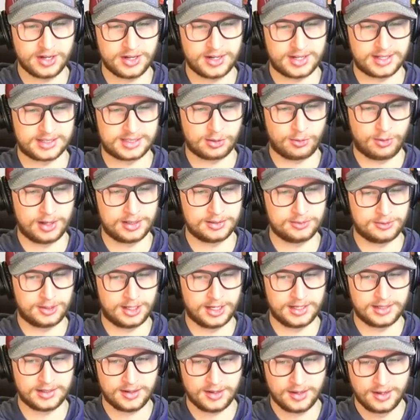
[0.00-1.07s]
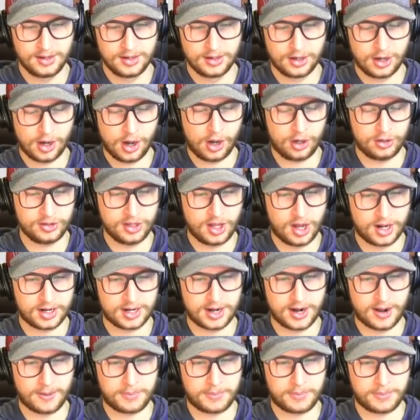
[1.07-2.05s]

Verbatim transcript: good. It's 1-1. All knotted